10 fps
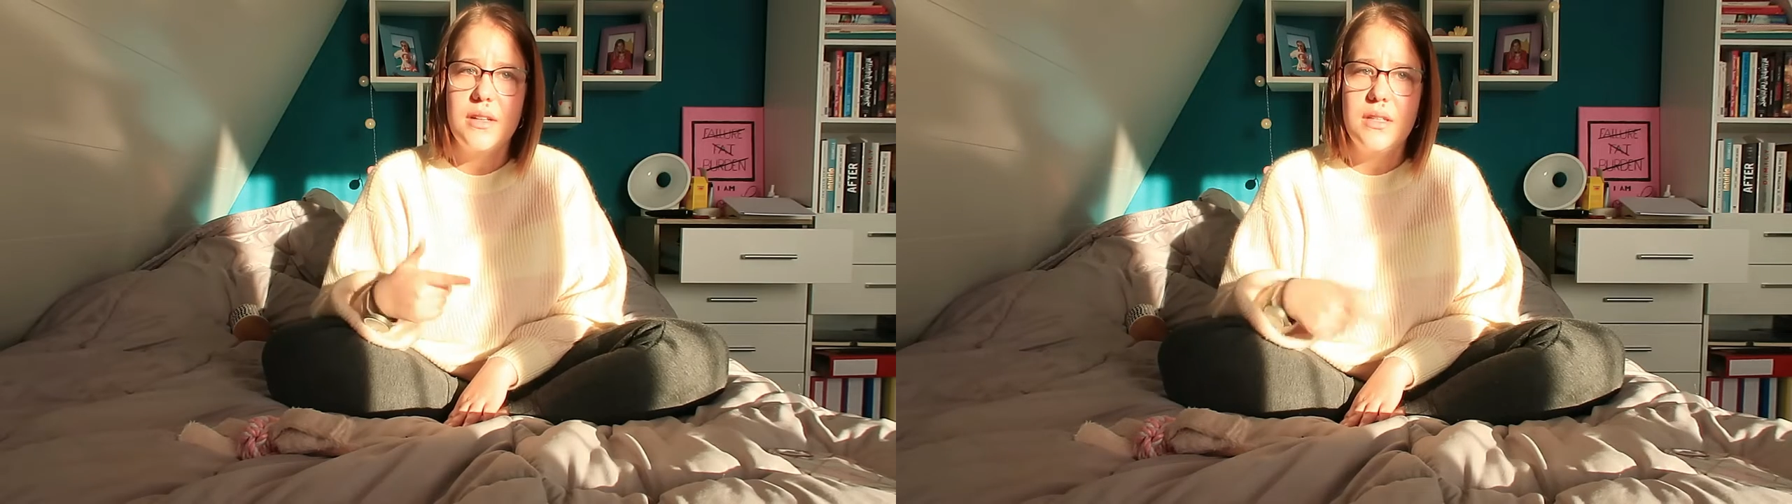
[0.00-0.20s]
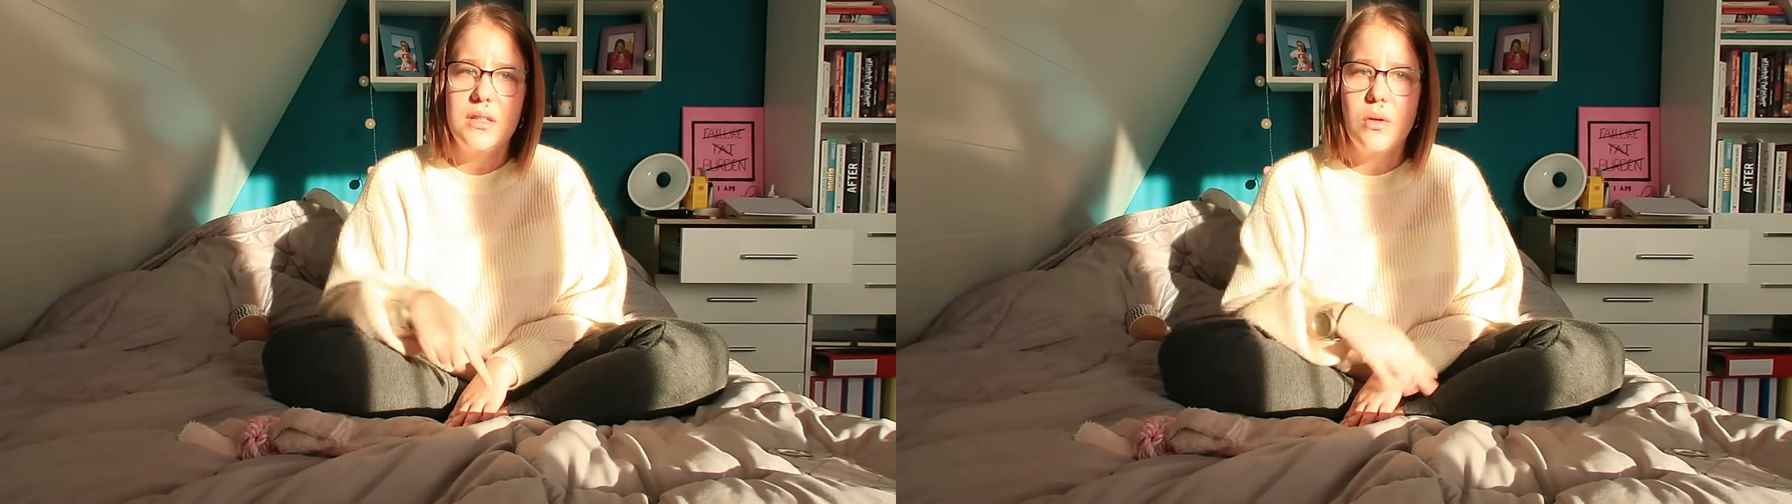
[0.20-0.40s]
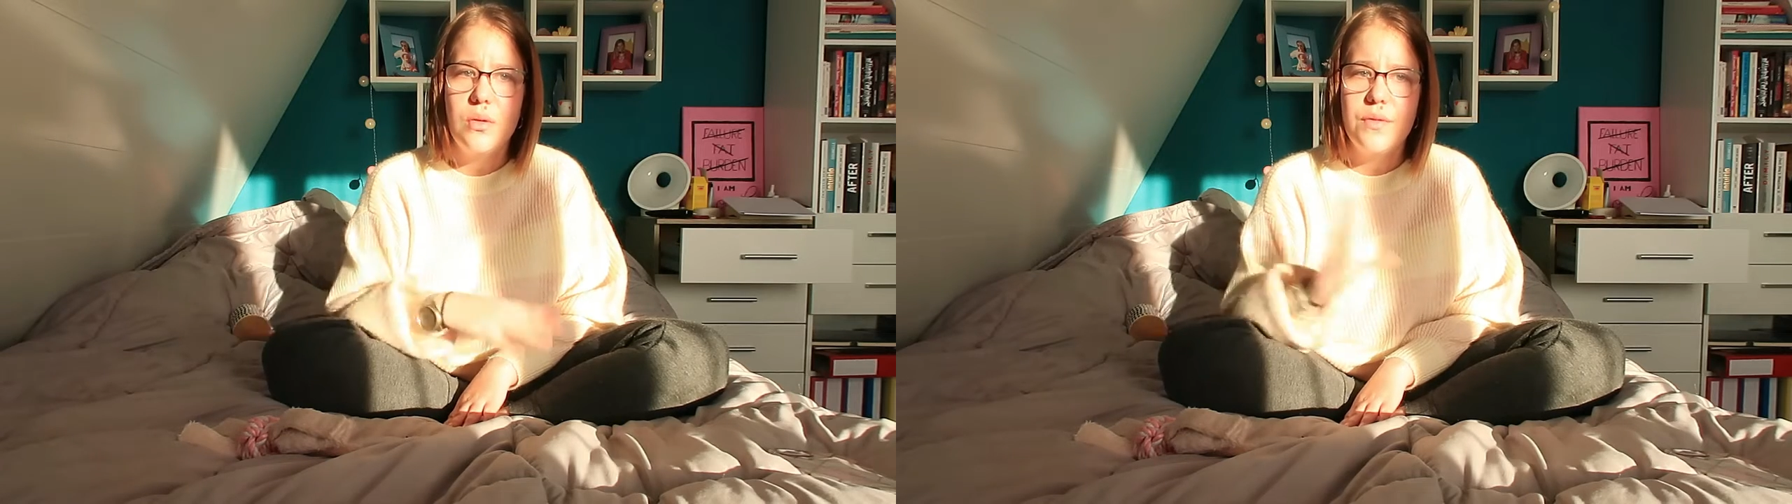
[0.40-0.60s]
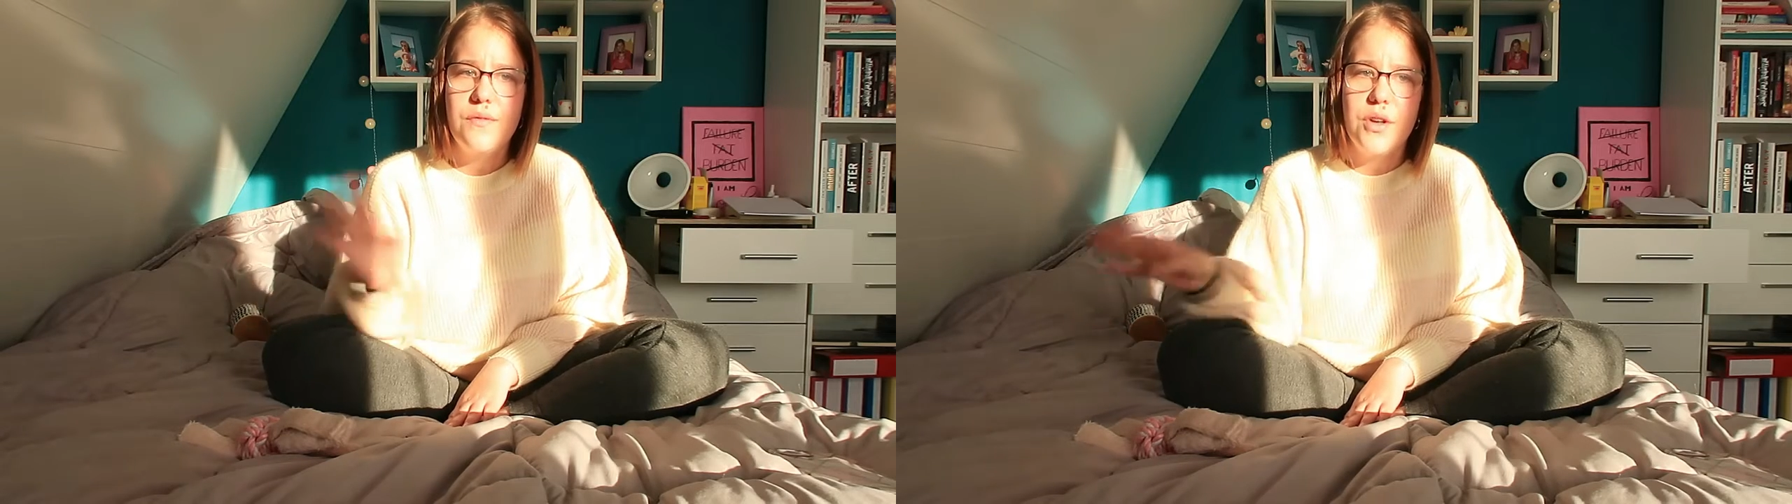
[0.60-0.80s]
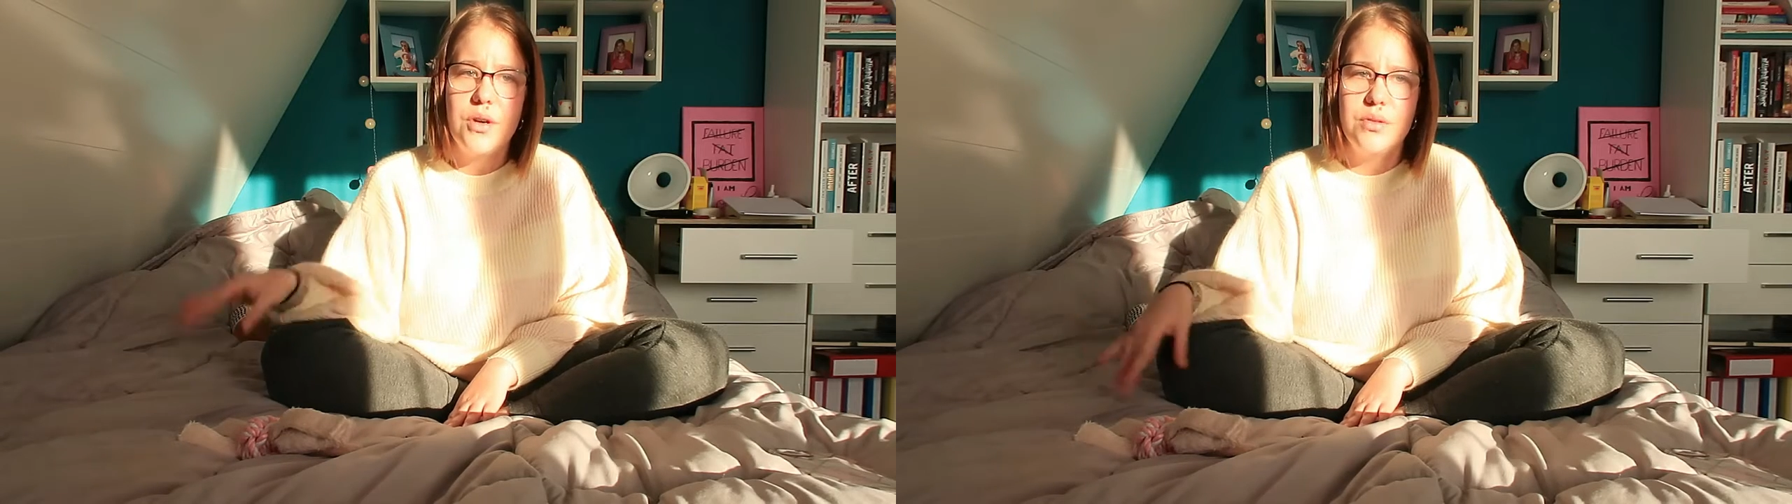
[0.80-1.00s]
like all
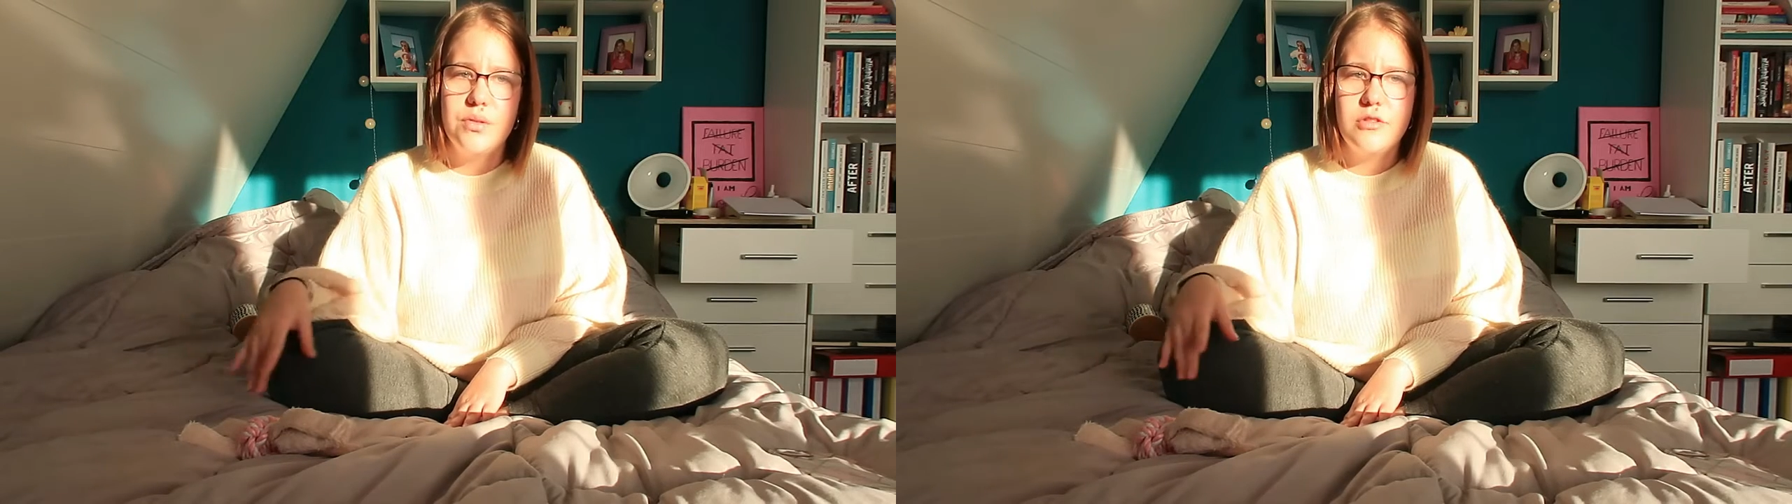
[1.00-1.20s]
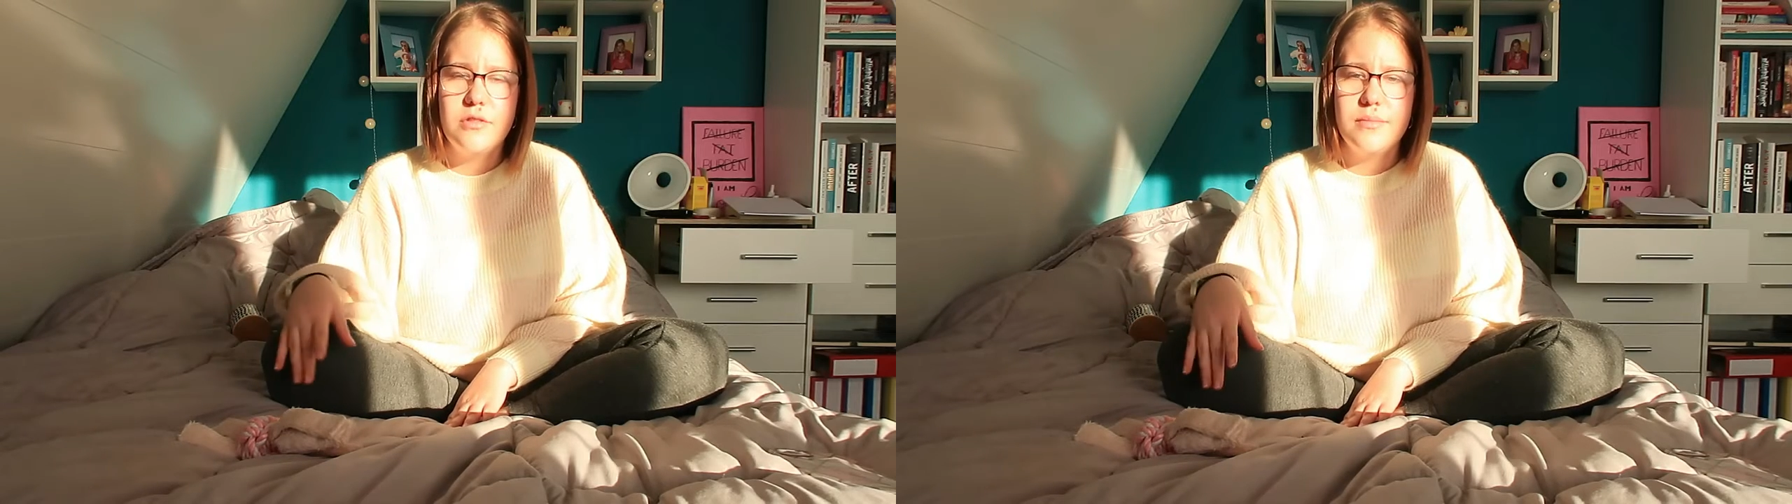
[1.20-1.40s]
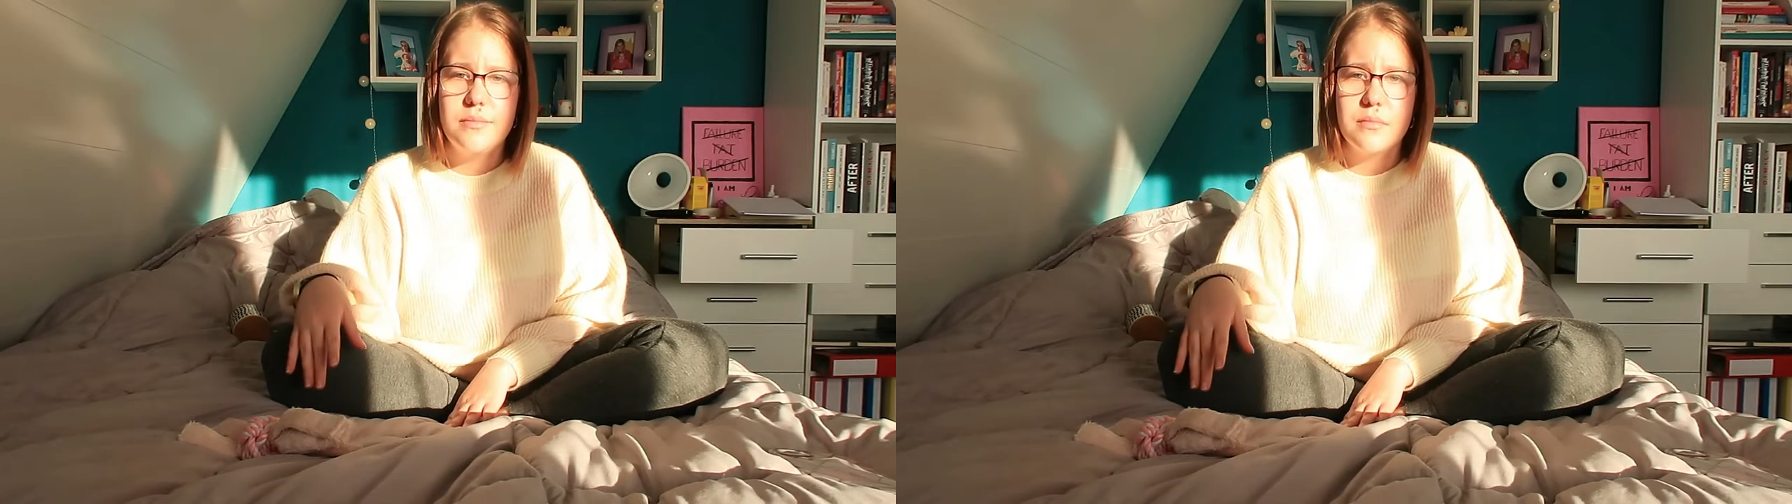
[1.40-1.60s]
of those